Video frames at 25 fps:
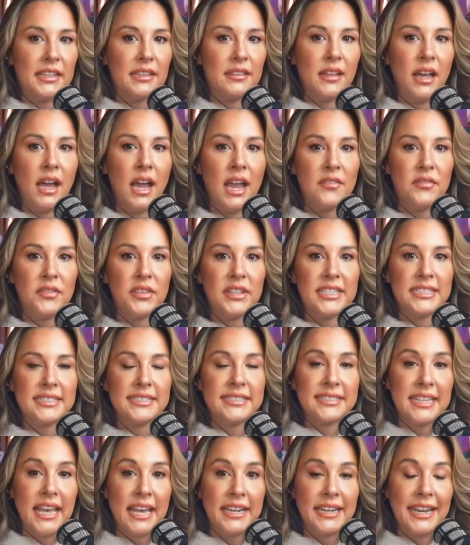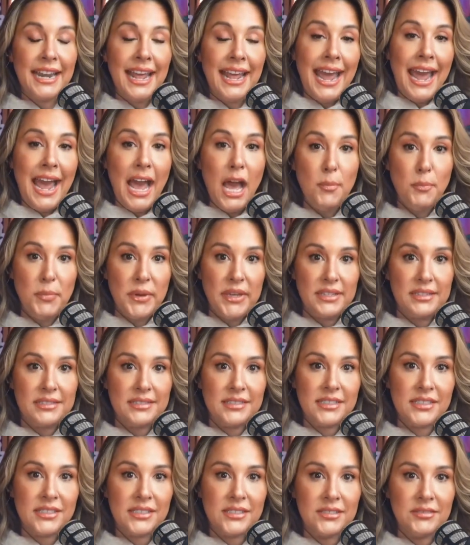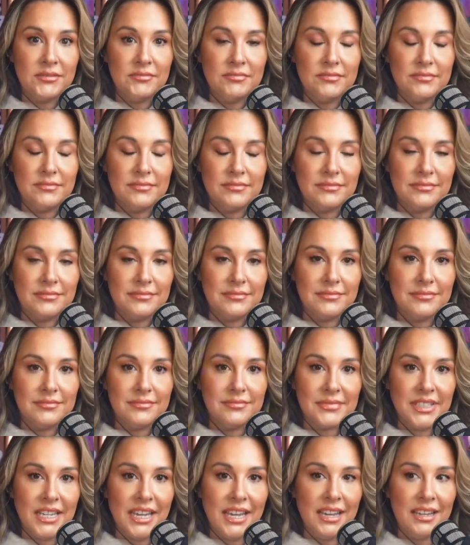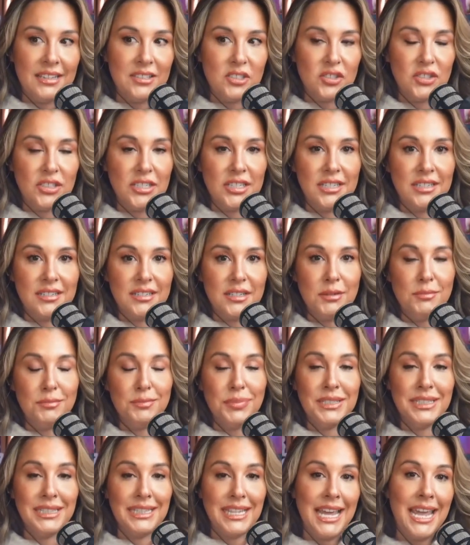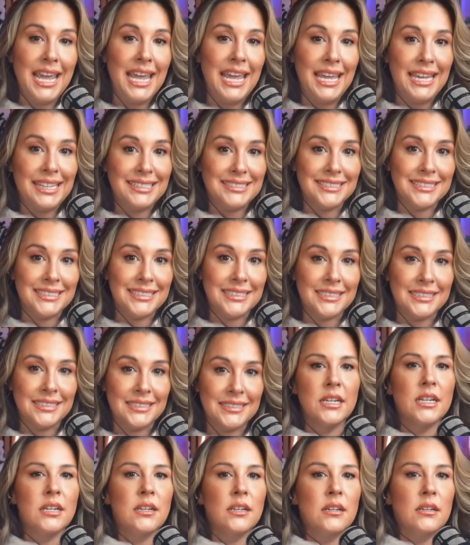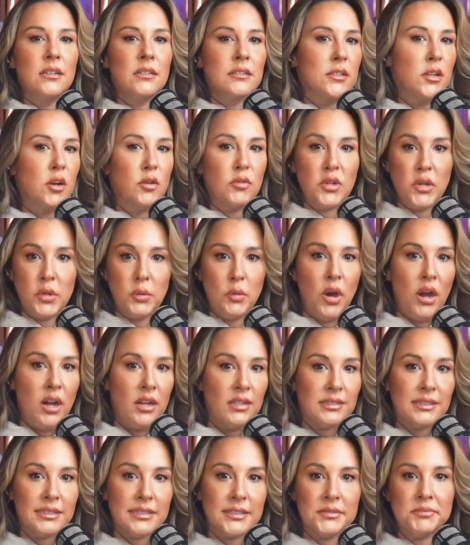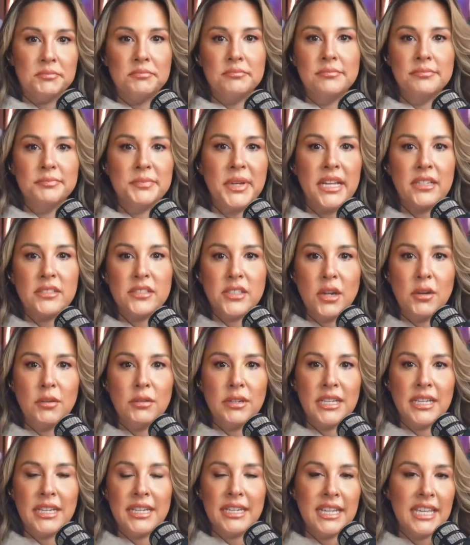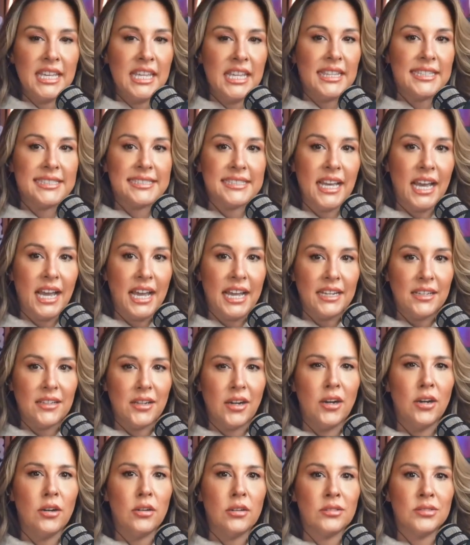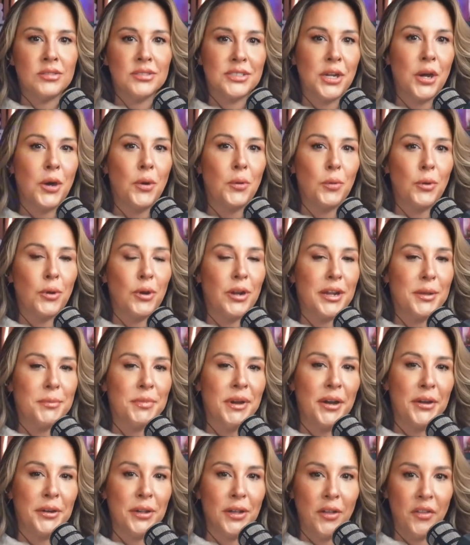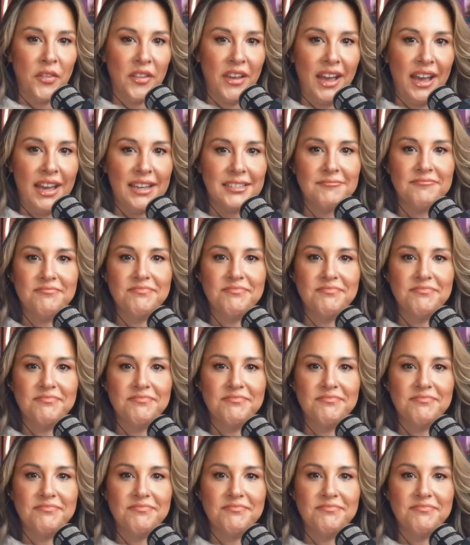Lively said it happened. Okay, she complained. No nuance. Baldoni and Heath's side? Oh, don't worry about all that.